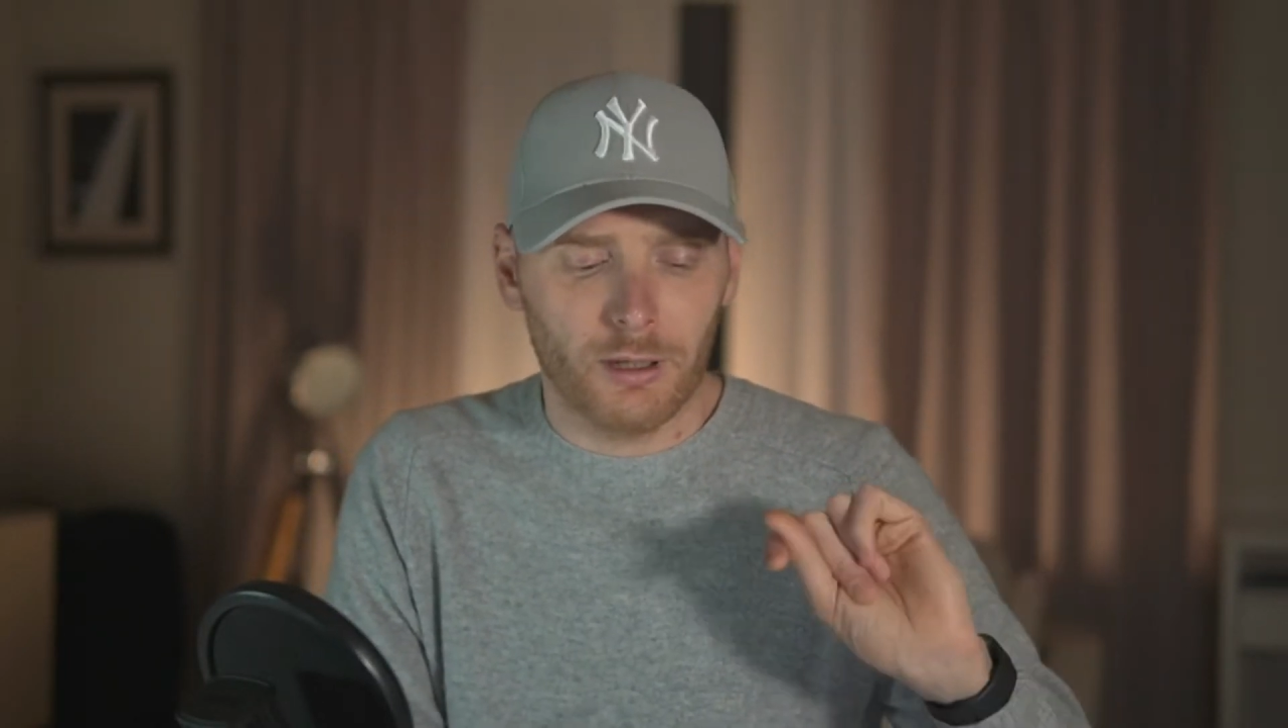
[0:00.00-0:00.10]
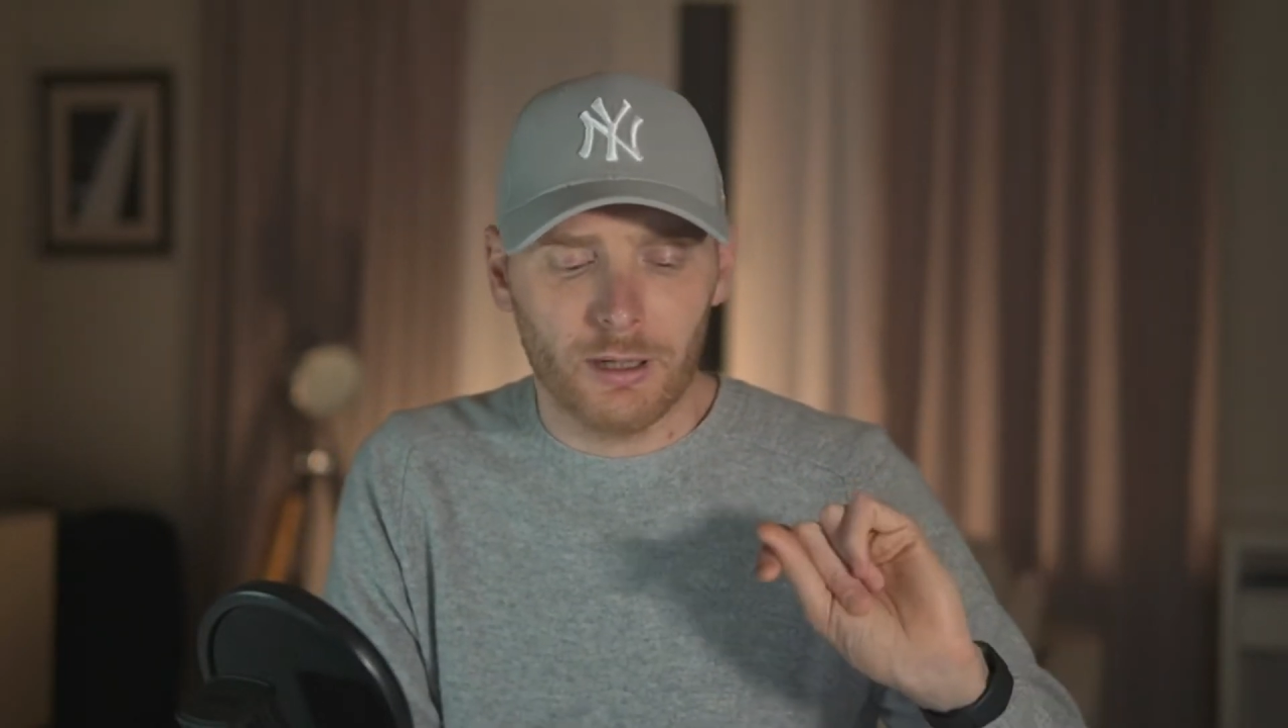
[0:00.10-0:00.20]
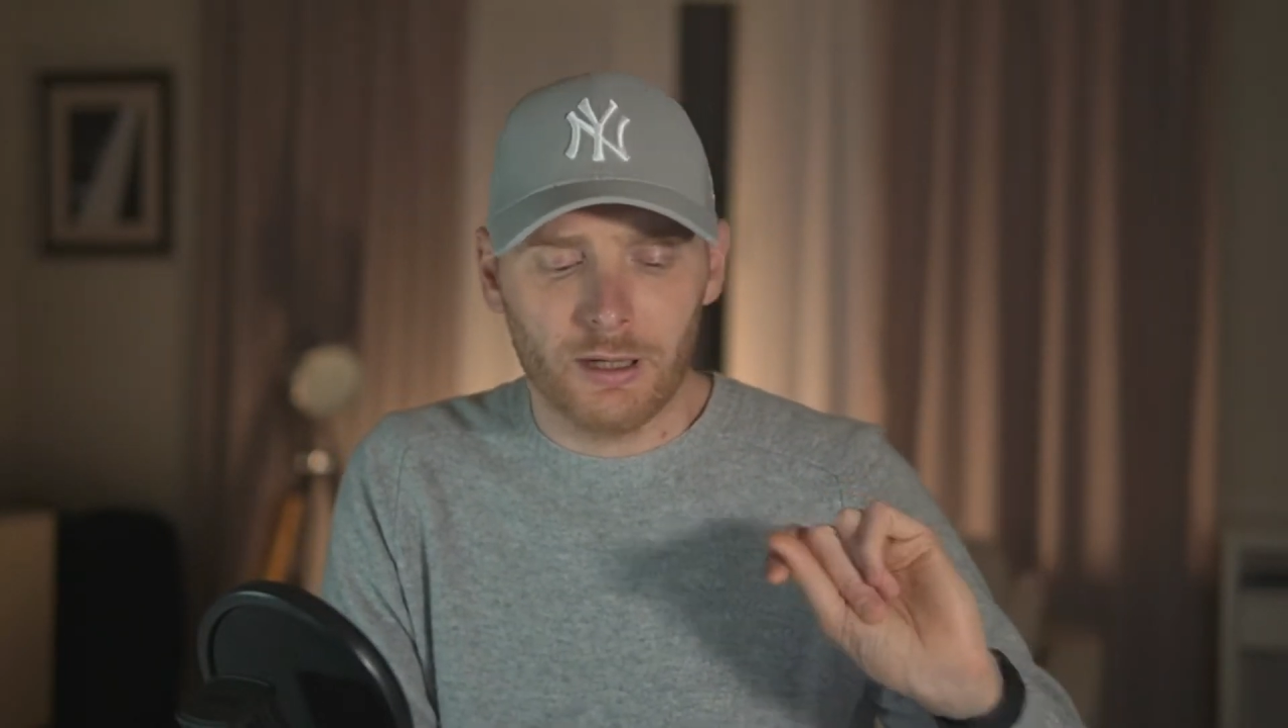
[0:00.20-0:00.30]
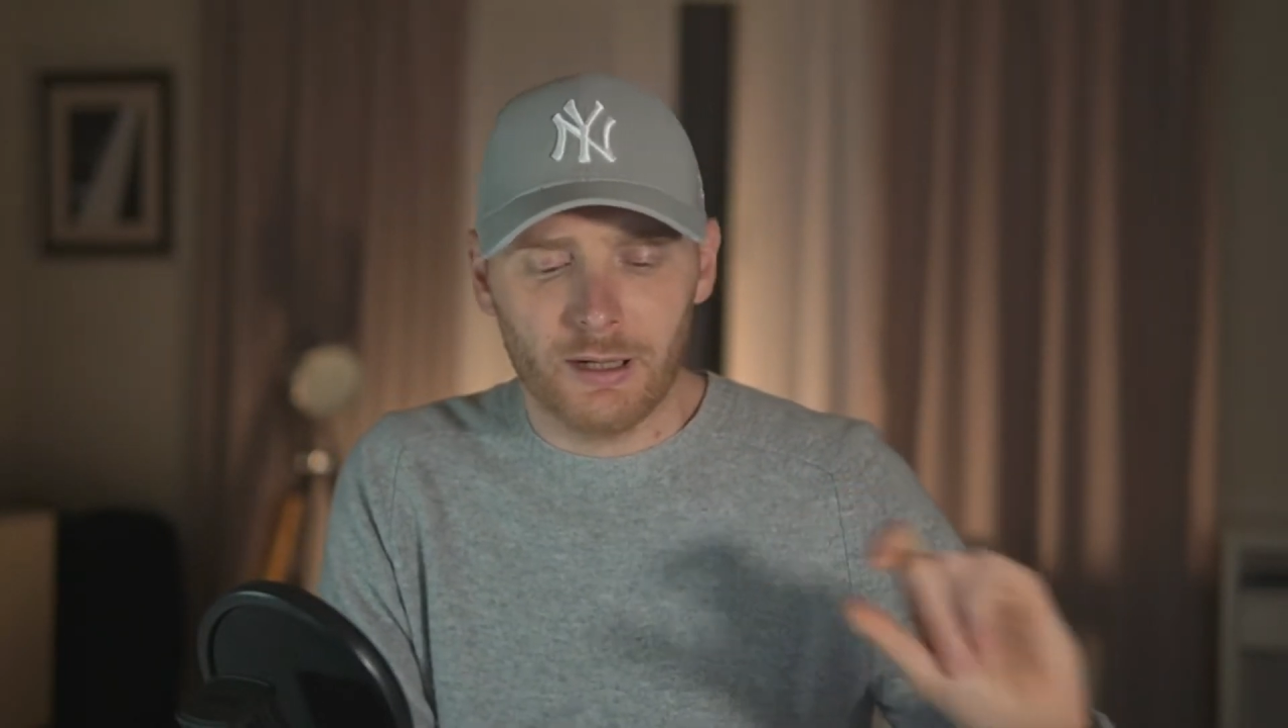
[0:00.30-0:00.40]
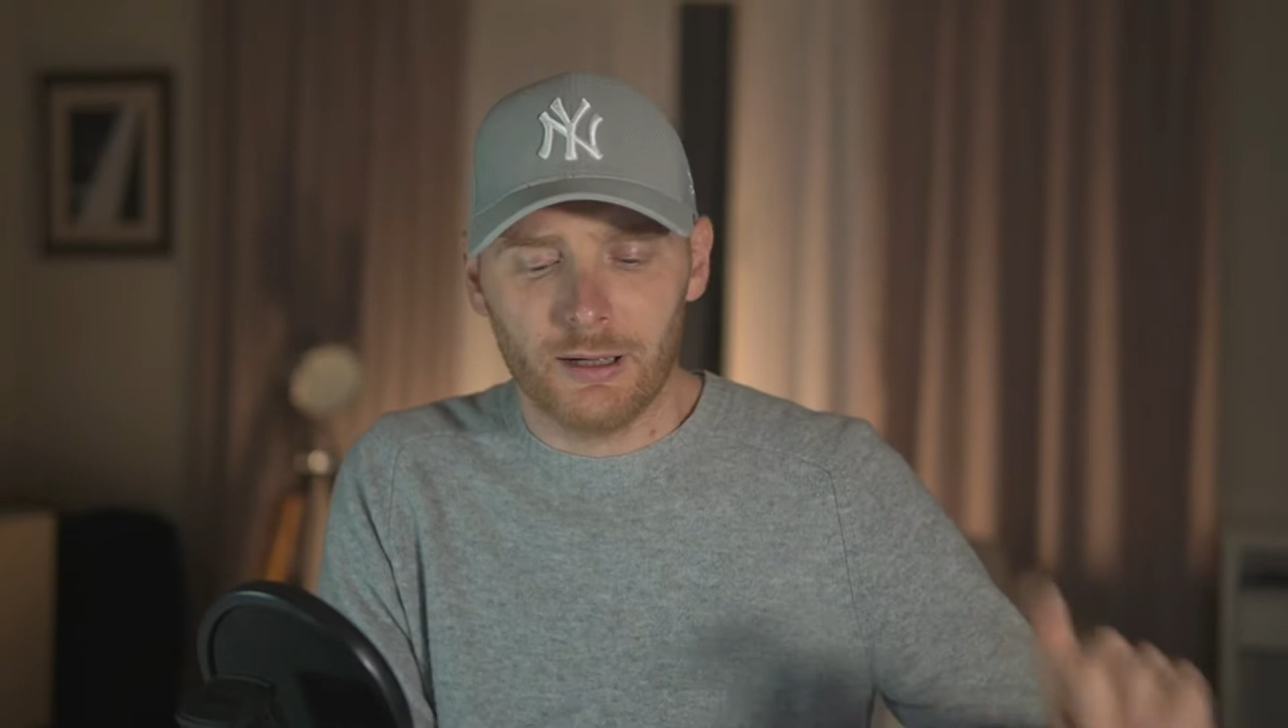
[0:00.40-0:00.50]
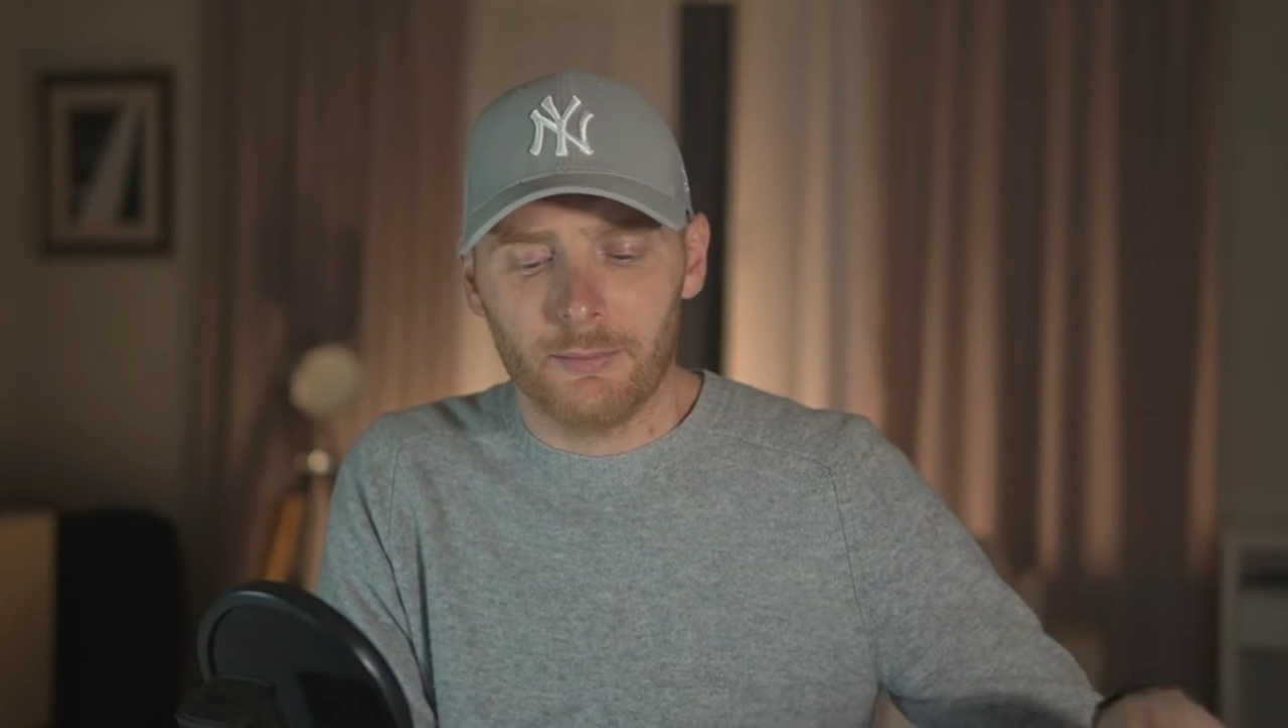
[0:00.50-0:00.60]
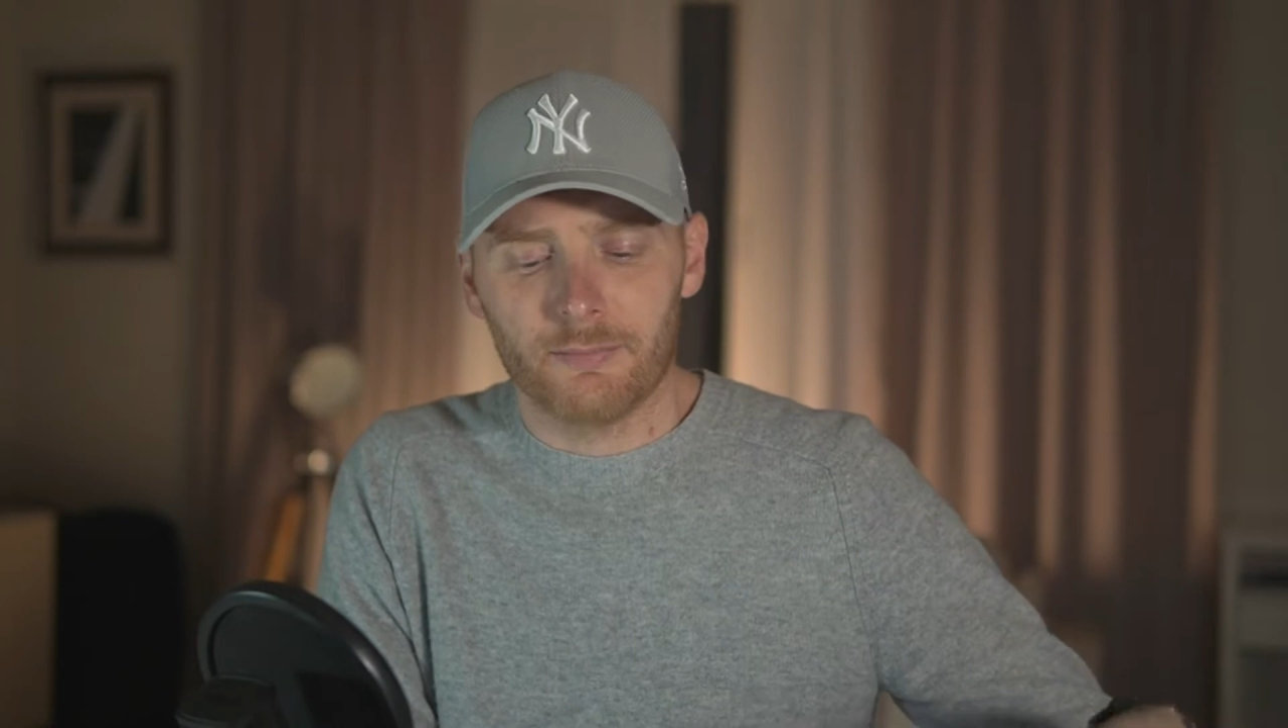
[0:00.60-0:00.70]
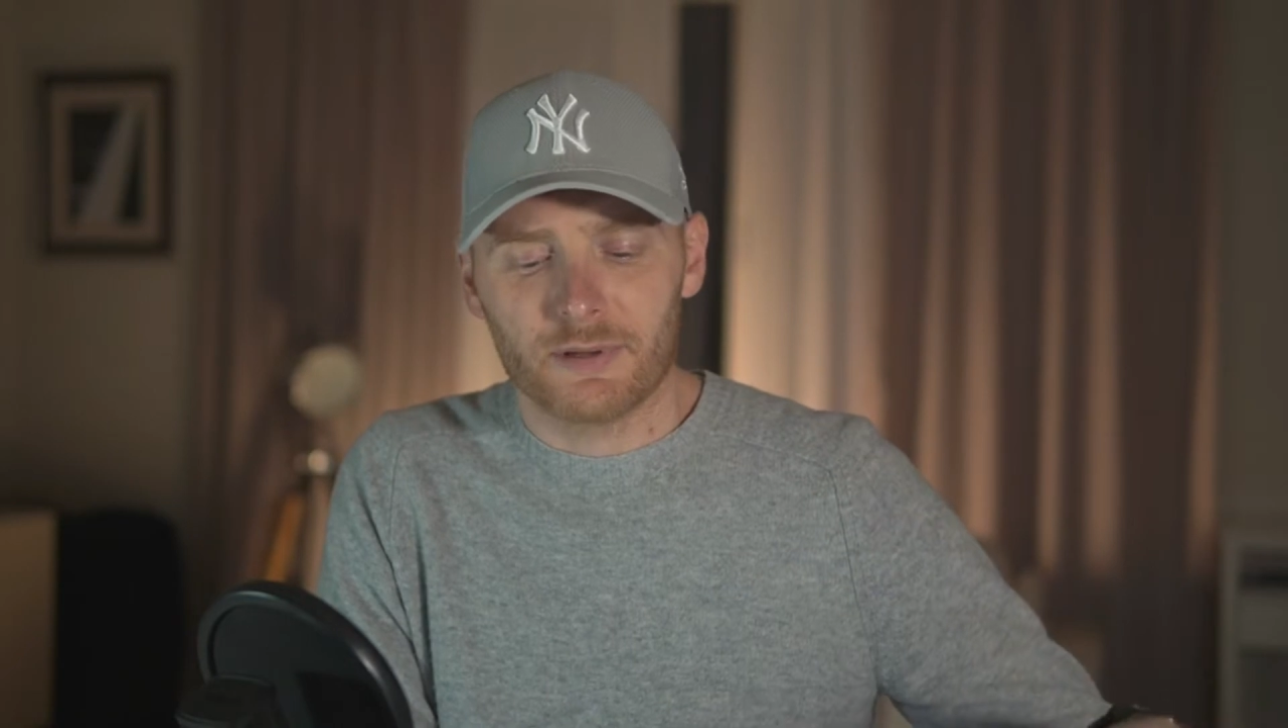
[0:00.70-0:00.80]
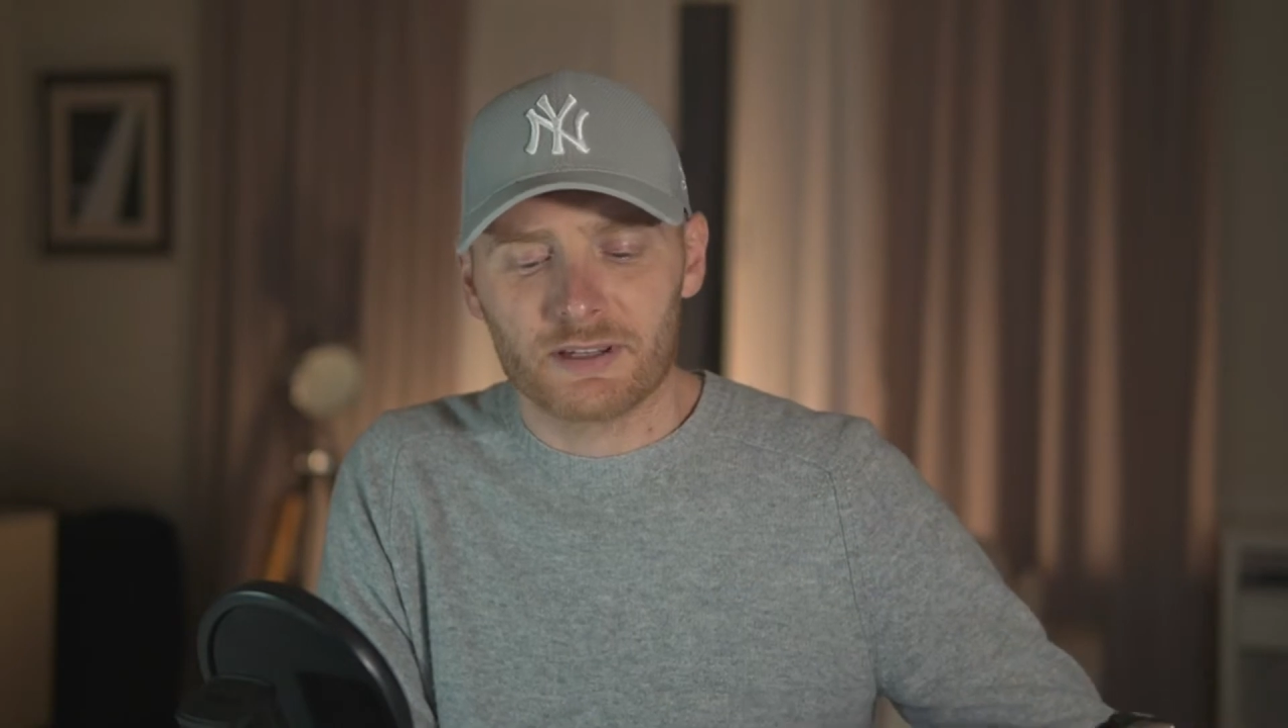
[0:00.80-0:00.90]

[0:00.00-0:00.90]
uh,